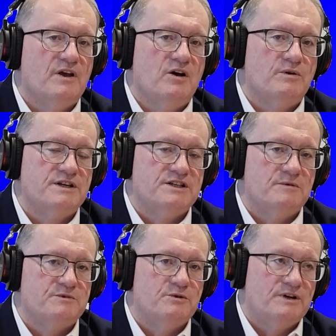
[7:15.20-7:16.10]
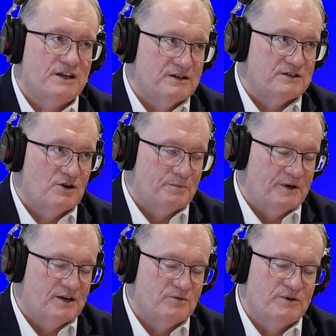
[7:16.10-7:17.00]
I want to jump to another
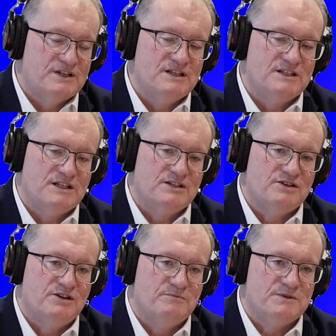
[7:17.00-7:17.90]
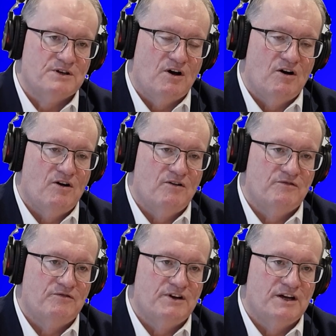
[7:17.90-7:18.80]
topic, which is in terms
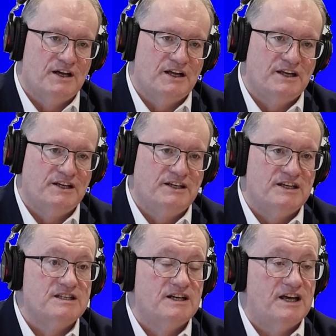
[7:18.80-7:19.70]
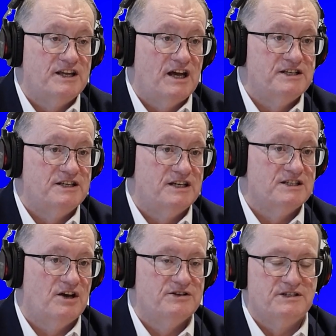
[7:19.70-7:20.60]
of yesterday the
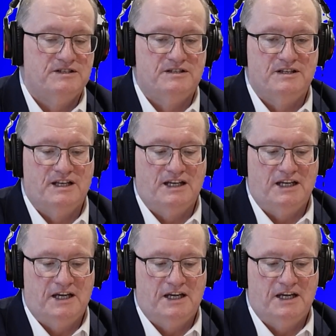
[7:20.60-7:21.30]
ACS hosted the